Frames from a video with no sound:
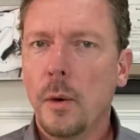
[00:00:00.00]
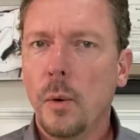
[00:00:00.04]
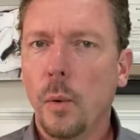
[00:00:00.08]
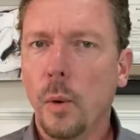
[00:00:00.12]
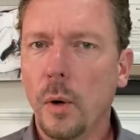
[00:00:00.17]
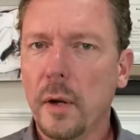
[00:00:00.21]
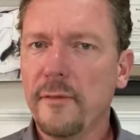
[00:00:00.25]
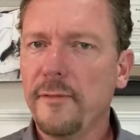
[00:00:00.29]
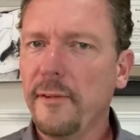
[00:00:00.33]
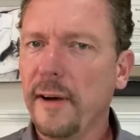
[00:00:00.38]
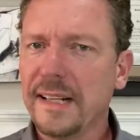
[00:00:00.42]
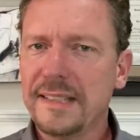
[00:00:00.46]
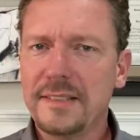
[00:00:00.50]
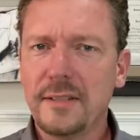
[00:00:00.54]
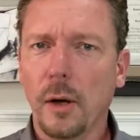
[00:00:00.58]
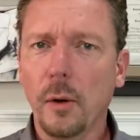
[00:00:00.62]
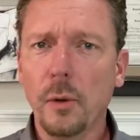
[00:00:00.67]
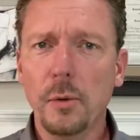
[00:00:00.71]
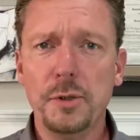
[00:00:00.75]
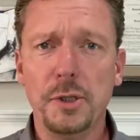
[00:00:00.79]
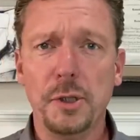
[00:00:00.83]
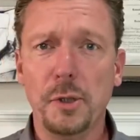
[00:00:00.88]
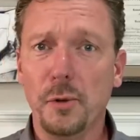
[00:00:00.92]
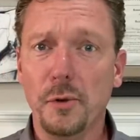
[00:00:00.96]
What if I
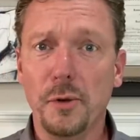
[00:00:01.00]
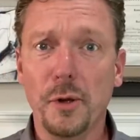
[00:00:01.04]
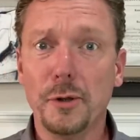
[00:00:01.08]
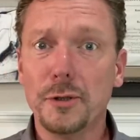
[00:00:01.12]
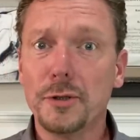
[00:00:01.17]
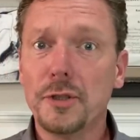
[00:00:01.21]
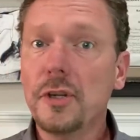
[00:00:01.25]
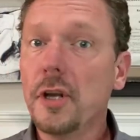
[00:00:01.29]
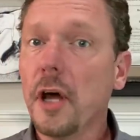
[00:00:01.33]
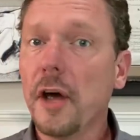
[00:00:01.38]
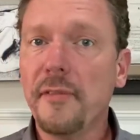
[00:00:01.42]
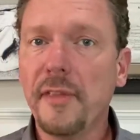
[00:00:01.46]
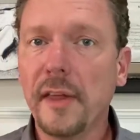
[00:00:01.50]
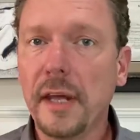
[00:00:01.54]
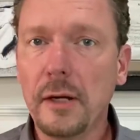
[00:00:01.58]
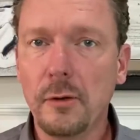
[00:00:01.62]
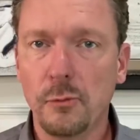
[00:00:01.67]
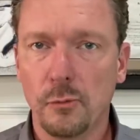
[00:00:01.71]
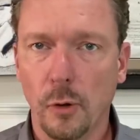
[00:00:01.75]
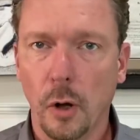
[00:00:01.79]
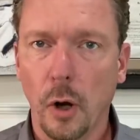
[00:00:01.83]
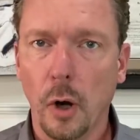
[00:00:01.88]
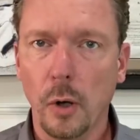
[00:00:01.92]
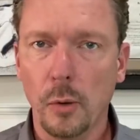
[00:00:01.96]
told you there's
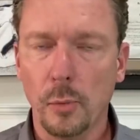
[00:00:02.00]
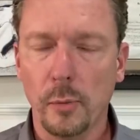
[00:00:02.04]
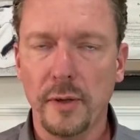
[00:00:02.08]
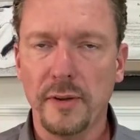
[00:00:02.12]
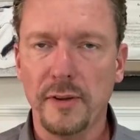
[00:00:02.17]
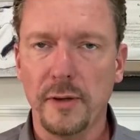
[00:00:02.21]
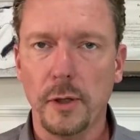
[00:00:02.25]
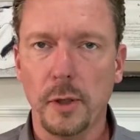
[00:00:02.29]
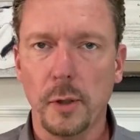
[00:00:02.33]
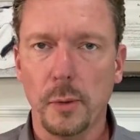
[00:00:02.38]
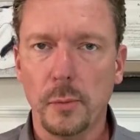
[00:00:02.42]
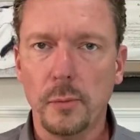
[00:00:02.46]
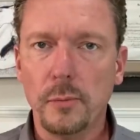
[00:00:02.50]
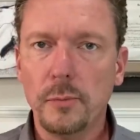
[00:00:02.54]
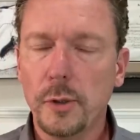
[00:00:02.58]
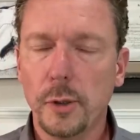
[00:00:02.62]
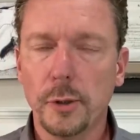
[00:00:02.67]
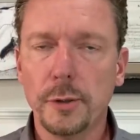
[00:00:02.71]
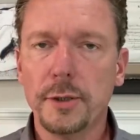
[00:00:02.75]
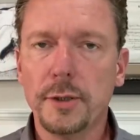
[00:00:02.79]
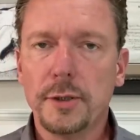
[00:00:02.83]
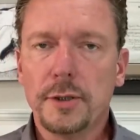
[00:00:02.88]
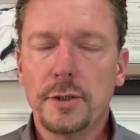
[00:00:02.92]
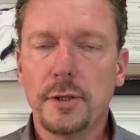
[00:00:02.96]
nothing wrong with you?
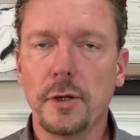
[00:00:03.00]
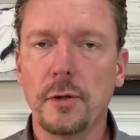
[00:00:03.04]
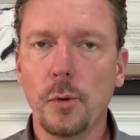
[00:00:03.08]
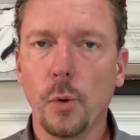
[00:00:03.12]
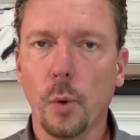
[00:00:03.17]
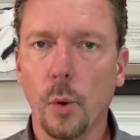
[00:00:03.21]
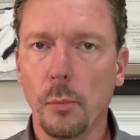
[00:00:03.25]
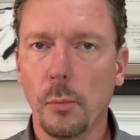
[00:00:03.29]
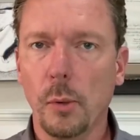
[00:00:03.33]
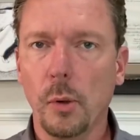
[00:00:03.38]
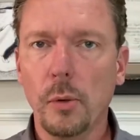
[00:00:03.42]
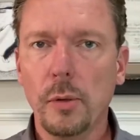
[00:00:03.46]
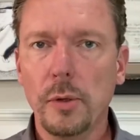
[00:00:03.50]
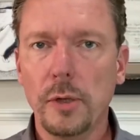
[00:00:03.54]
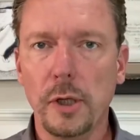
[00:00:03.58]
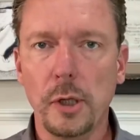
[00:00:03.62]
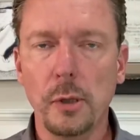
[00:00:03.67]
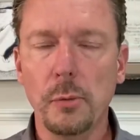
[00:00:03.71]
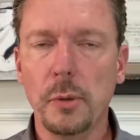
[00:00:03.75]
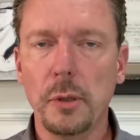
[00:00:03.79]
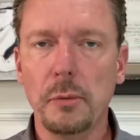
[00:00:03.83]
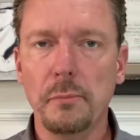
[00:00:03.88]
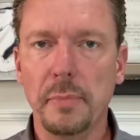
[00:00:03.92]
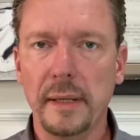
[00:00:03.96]
You're just a normal
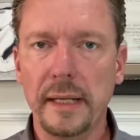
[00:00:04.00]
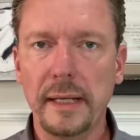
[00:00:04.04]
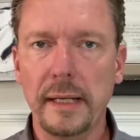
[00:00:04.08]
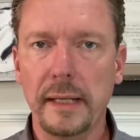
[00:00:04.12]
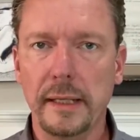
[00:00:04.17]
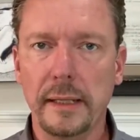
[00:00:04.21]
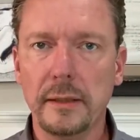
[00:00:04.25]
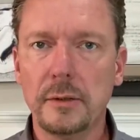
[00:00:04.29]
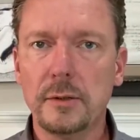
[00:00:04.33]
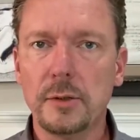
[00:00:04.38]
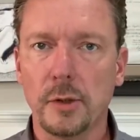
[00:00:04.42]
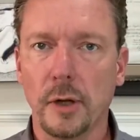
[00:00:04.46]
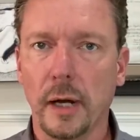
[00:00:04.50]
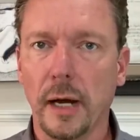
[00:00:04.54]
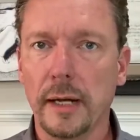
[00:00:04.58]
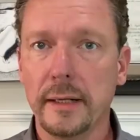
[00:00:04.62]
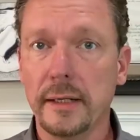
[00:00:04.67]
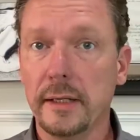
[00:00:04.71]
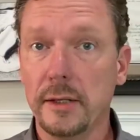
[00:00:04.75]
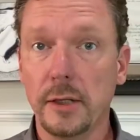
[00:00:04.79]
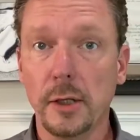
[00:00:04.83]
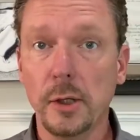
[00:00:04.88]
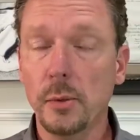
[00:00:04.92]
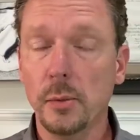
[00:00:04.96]
human being trying
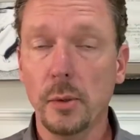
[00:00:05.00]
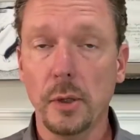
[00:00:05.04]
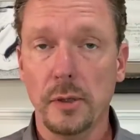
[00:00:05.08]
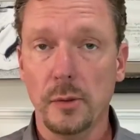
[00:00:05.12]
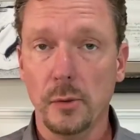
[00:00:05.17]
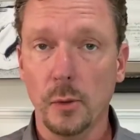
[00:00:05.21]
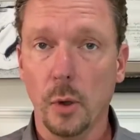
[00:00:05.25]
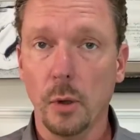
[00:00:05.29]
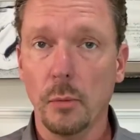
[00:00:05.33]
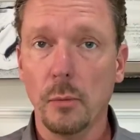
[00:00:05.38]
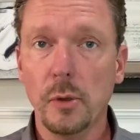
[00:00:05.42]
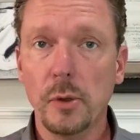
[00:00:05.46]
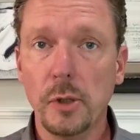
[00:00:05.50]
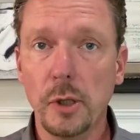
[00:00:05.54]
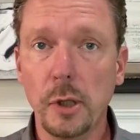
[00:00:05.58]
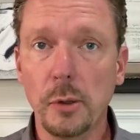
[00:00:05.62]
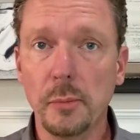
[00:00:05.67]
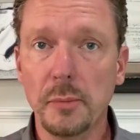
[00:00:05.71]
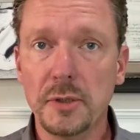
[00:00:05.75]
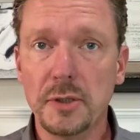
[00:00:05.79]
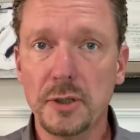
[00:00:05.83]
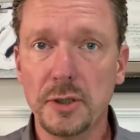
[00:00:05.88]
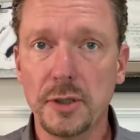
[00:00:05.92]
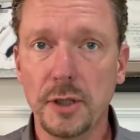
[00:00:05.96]
to do what normal
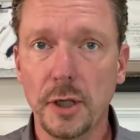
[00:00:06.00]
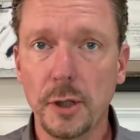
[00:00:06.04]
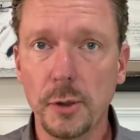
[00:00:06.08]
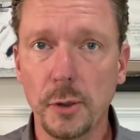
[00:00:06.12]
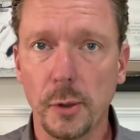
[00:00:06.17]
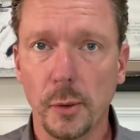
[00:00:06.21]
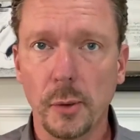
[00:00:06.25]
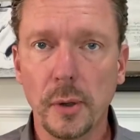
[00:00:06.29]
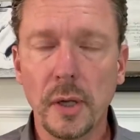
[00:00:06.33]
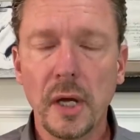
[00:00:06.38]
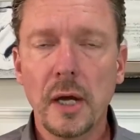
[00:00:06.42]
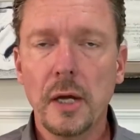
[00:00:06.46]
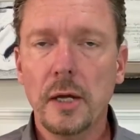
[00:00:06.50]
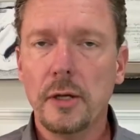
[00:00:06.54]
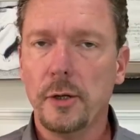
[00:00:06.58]
humans do.